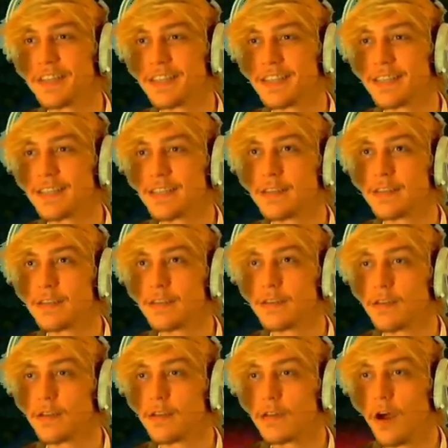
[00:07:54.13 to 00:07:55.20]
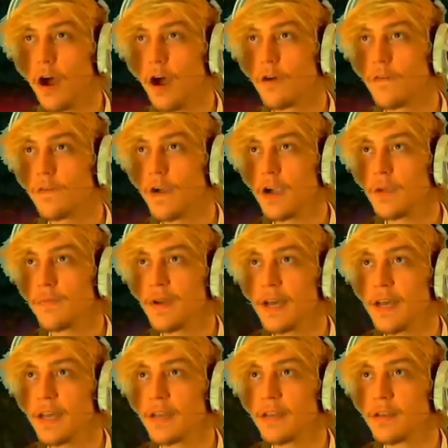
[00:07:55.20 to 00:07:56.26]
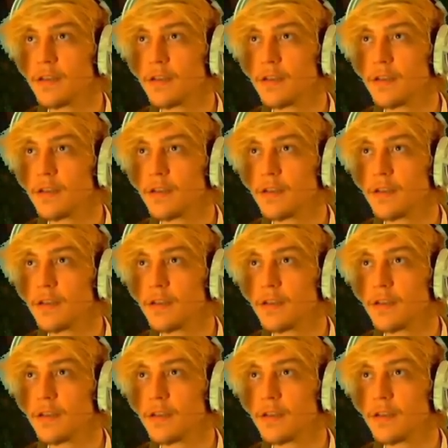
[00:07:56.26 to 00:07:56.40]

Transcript: this. Ah, oh, fuck, man.